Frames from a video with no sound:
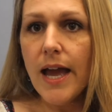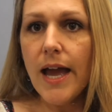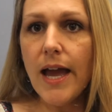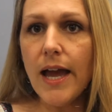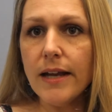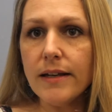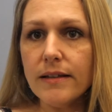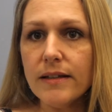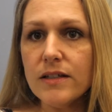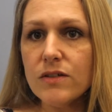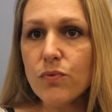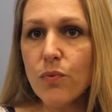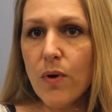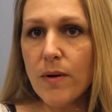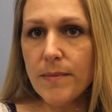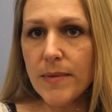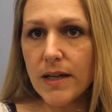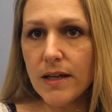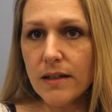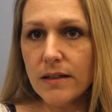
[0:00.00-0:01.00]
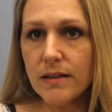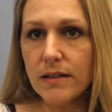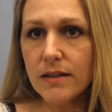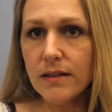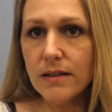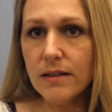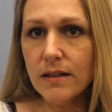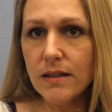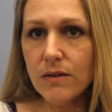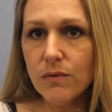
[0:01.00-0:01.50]
And these
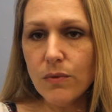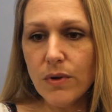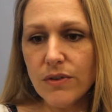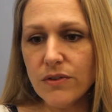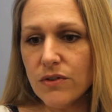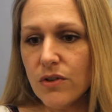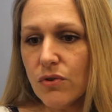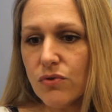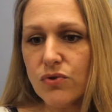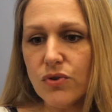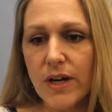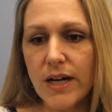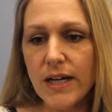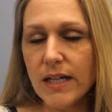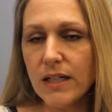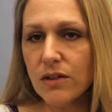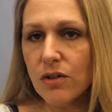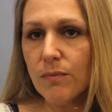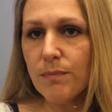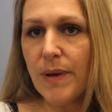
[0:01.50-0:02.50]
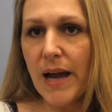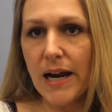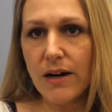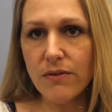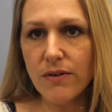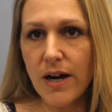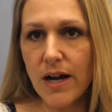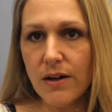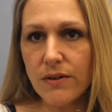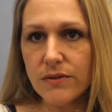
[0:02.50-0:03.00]
women, with no training, no
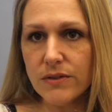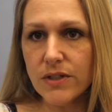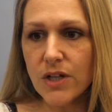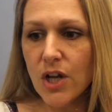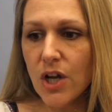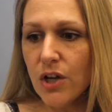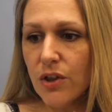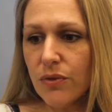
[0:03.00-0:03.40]
background,